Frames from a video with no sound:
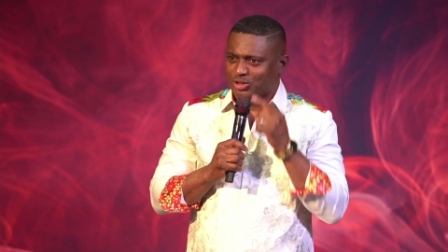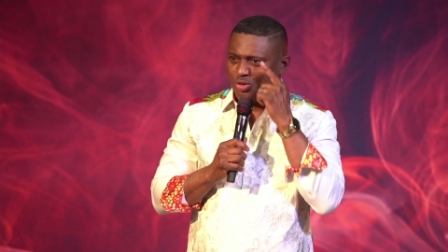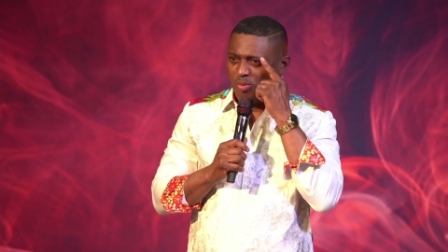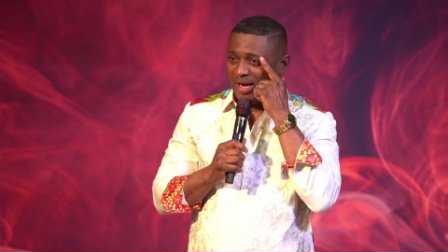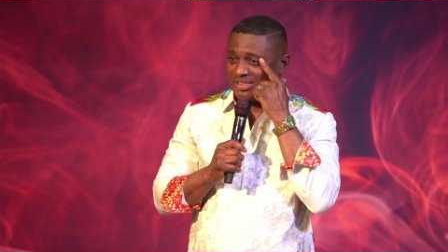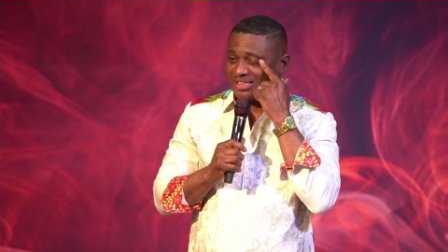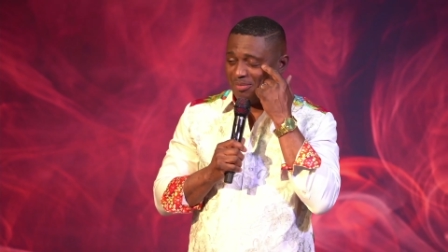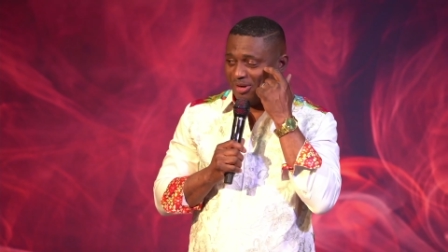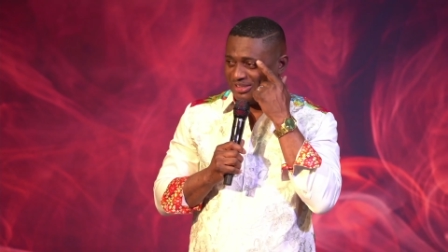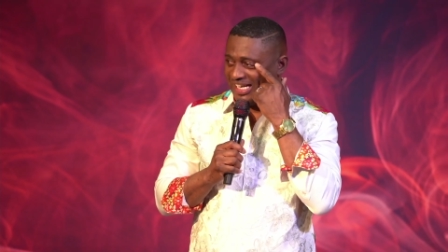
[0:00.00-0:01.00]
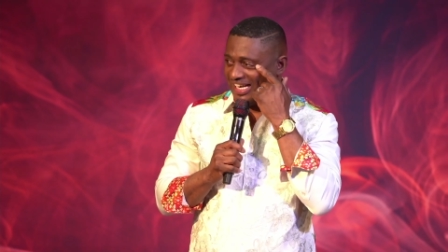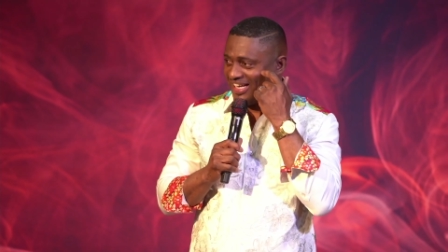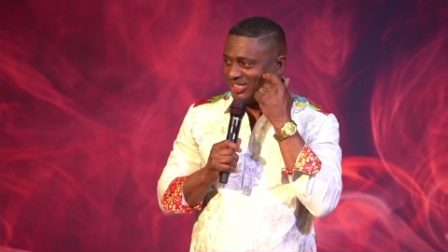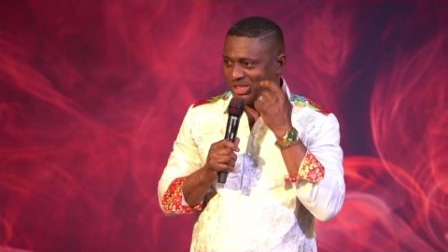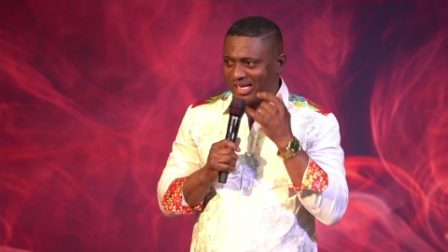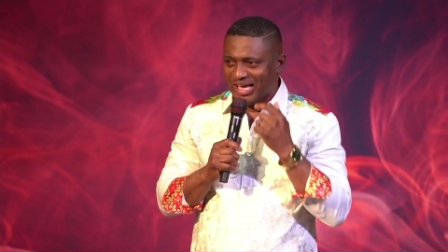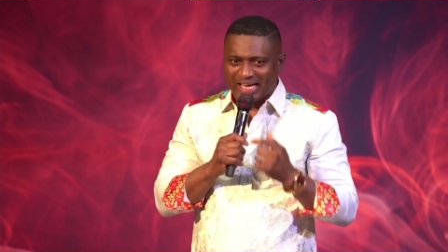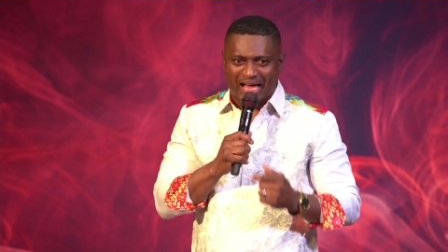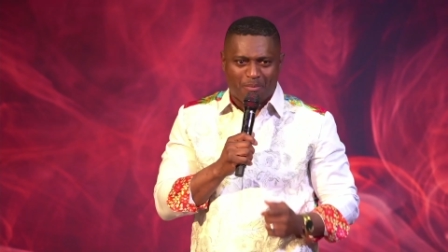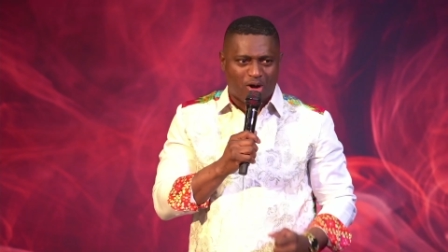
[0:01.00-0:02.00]
too much. Come on, Gen Next.
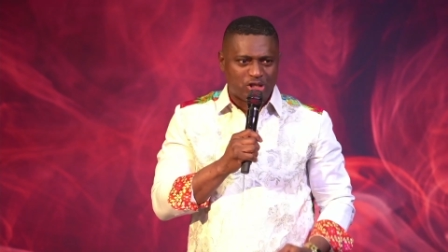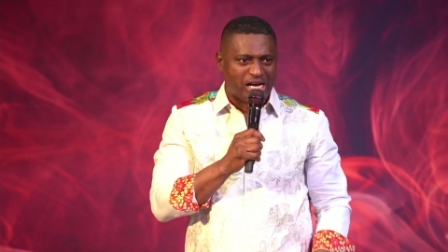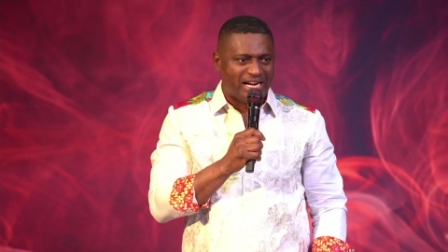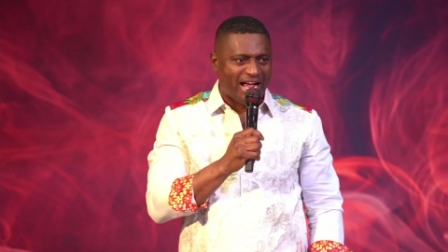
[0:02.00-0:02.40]
Come on, Gen